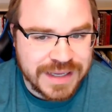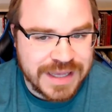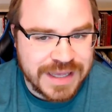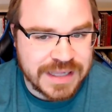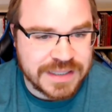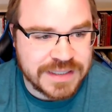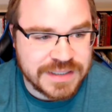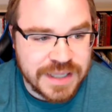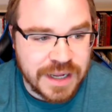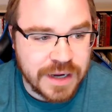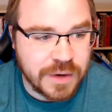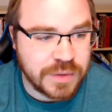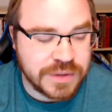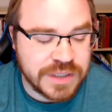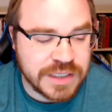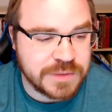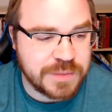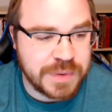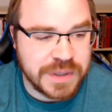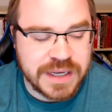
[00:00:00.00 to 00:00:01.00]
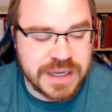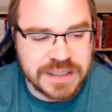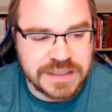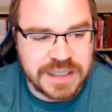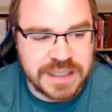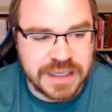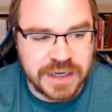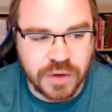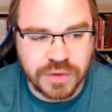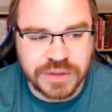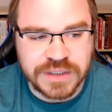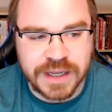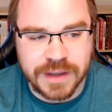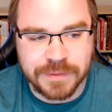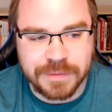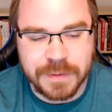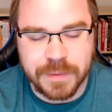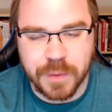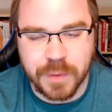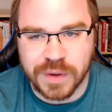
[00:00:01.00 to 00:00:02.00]
get stuck with this because they don't
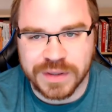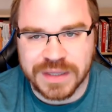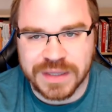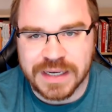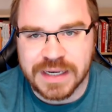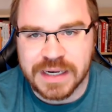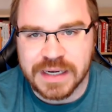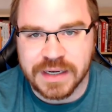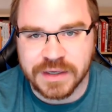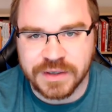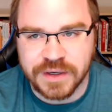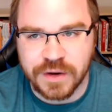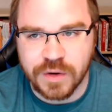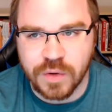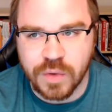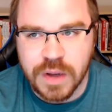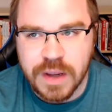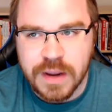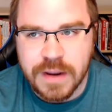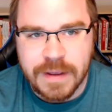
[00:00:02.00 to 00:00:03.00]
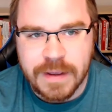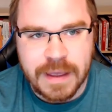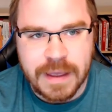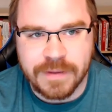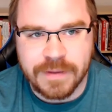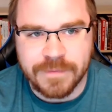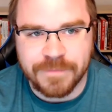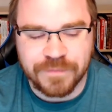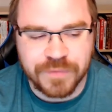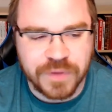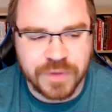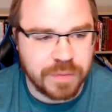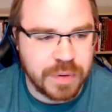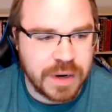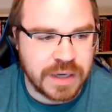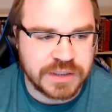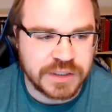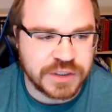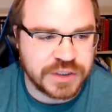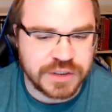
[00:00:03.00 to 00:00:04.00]
tell people what they need to do. And the
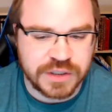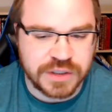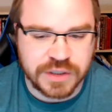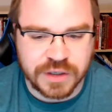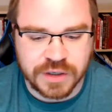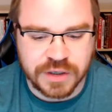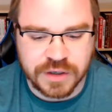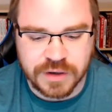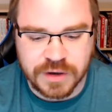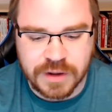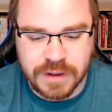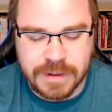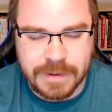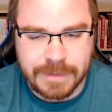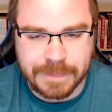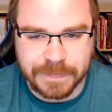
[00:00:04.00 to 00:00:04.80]
practitioner